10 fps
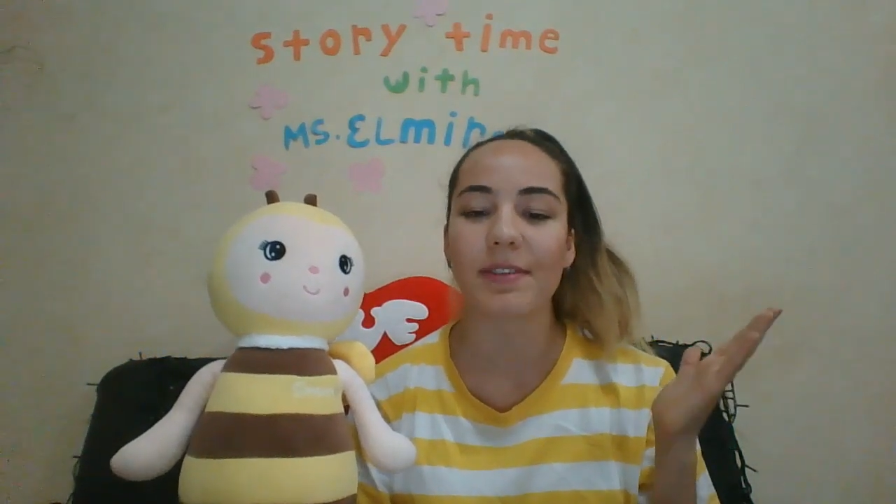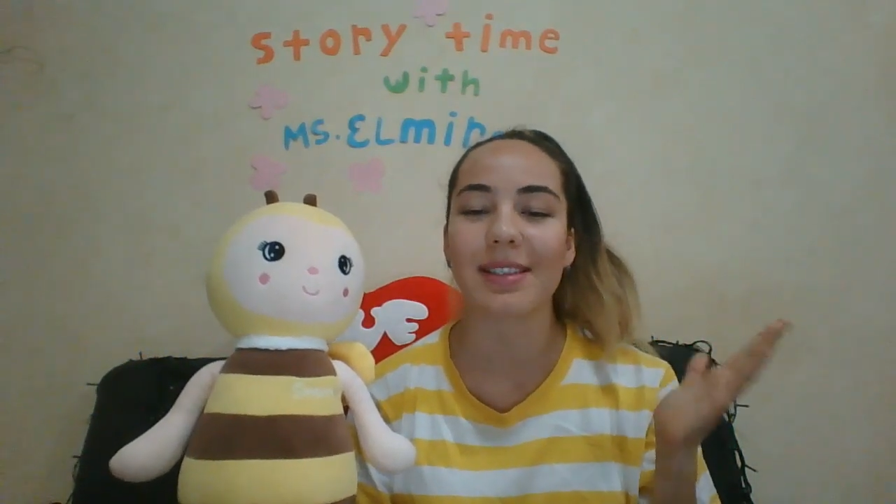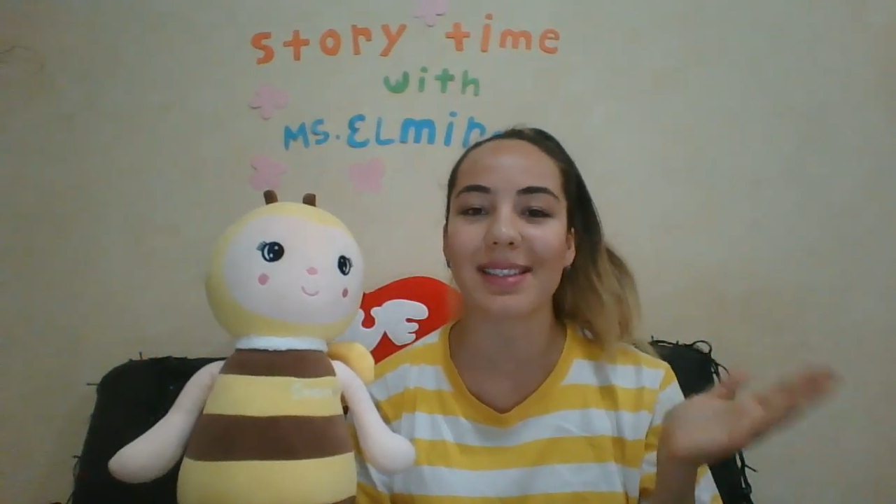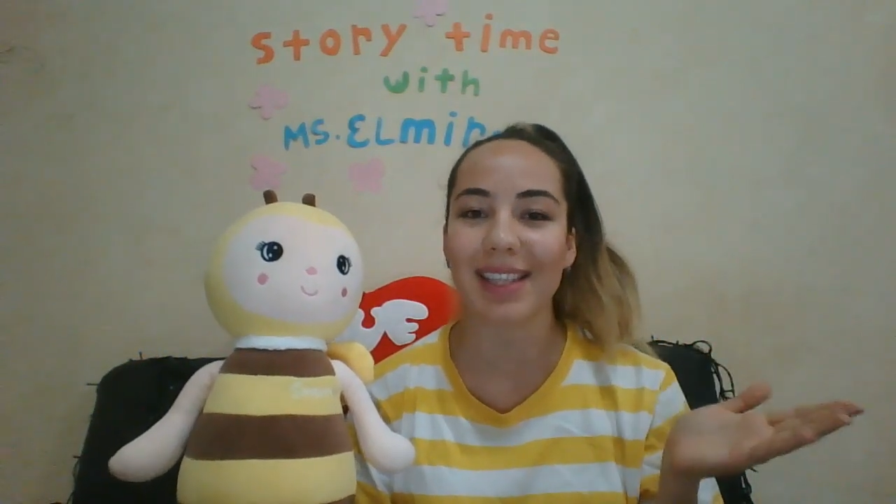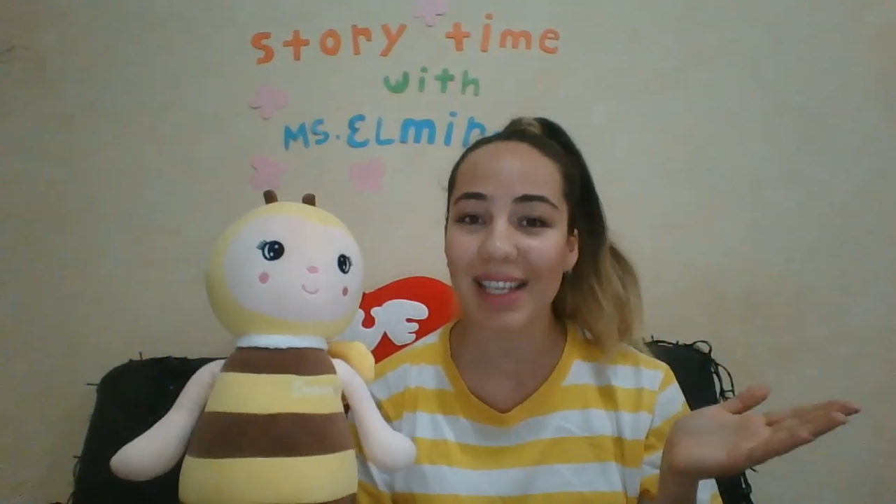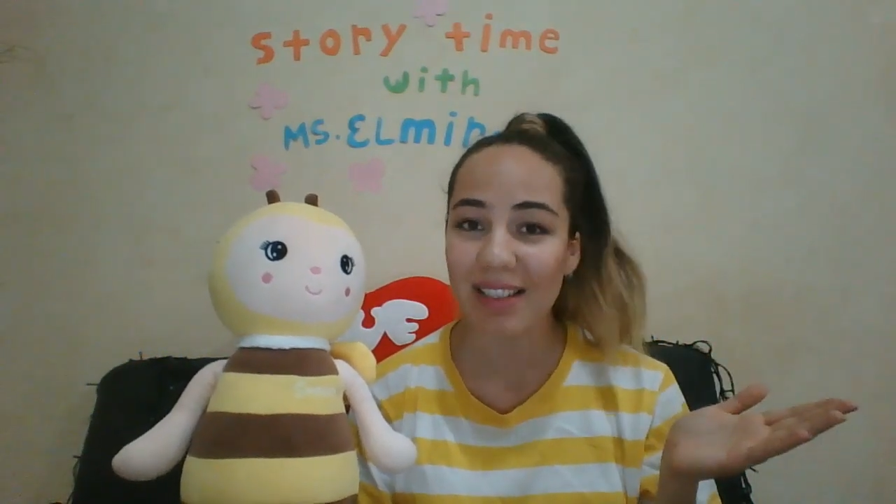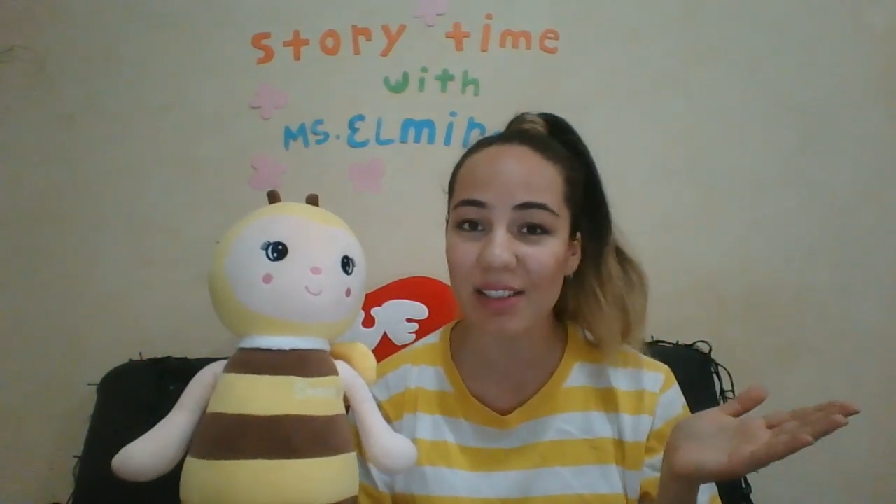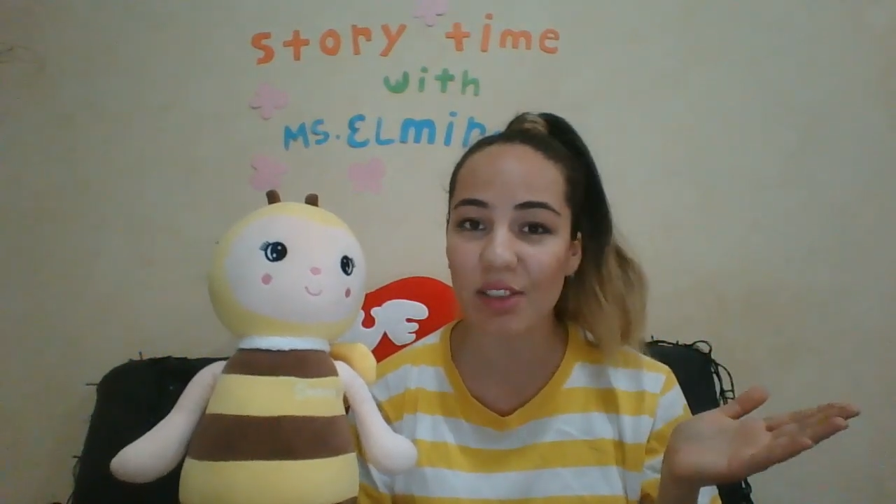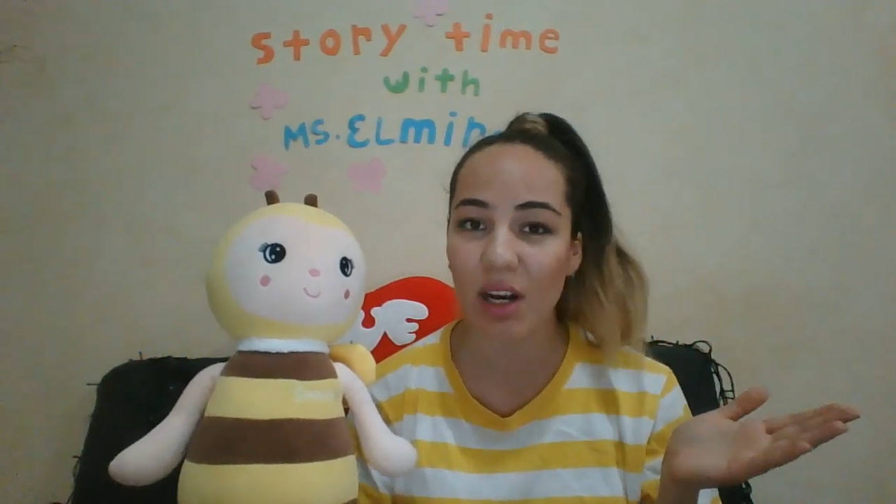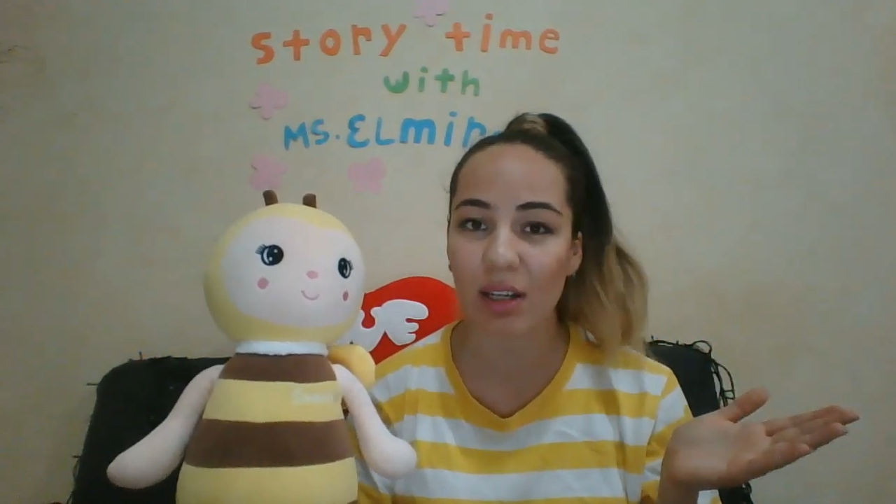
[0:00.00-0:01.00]

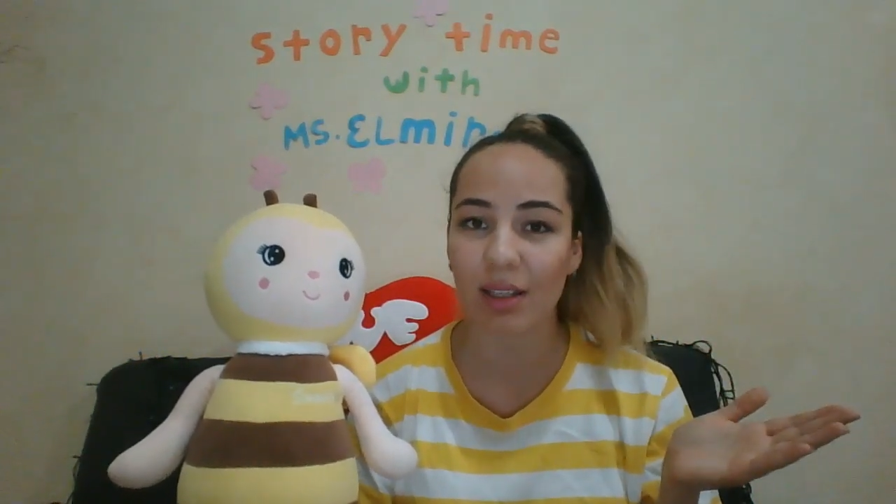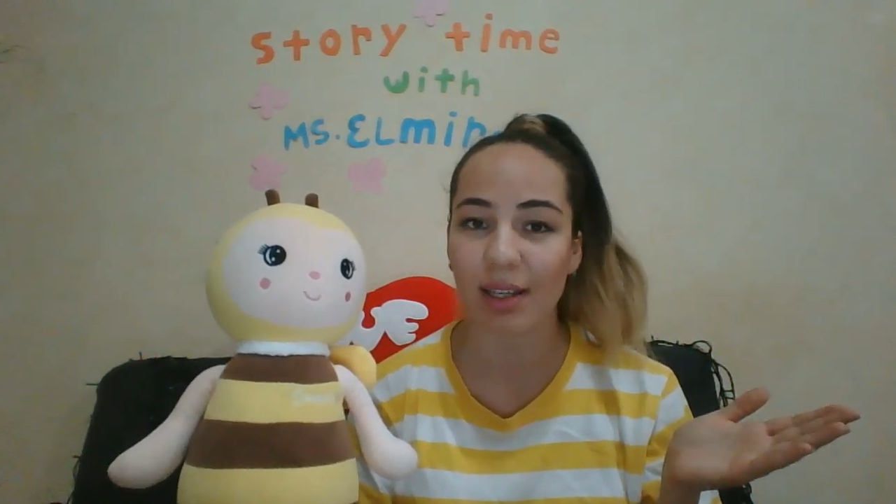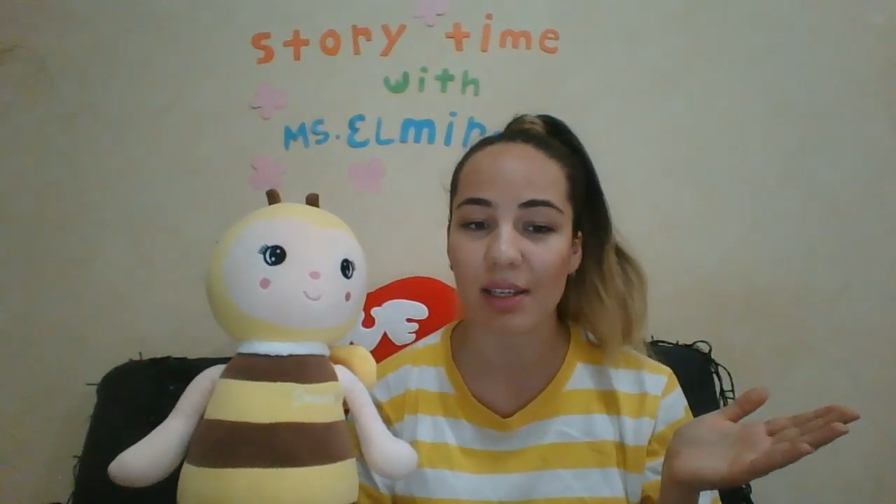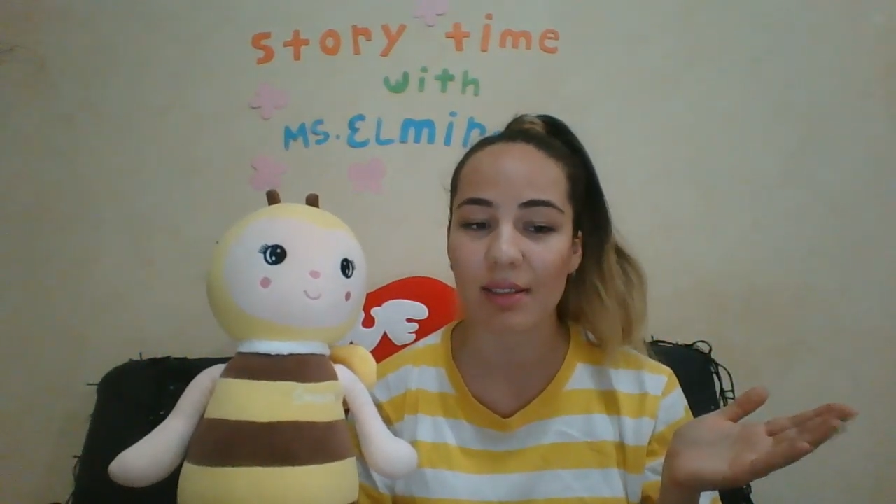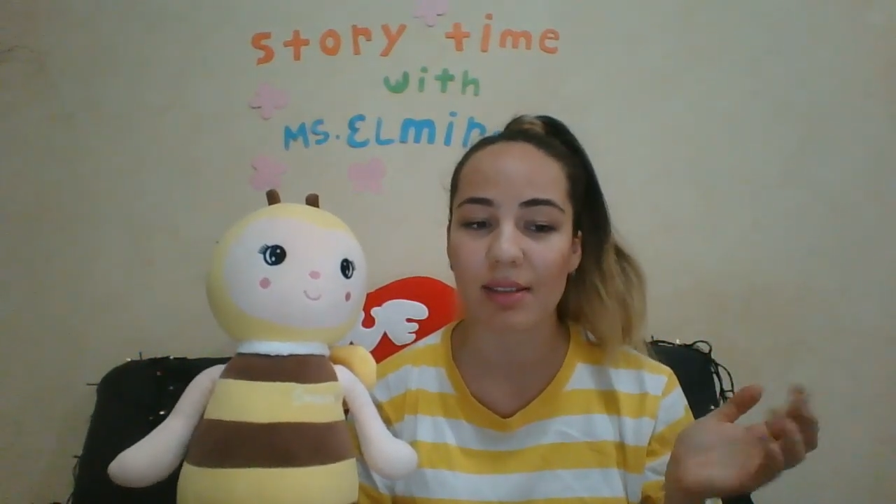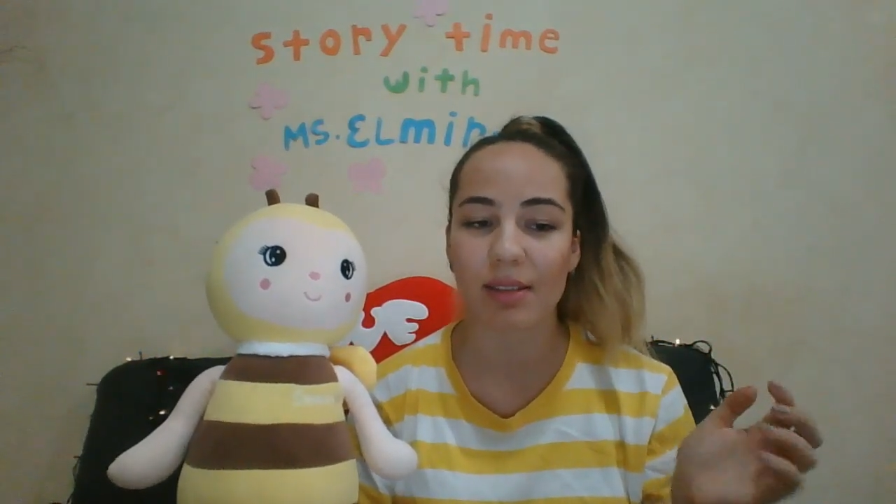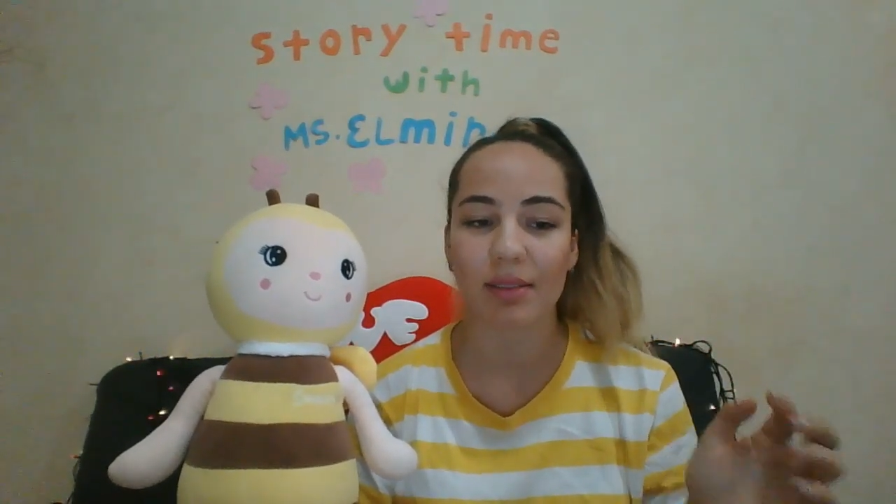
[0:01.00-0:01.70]
6 ducklings."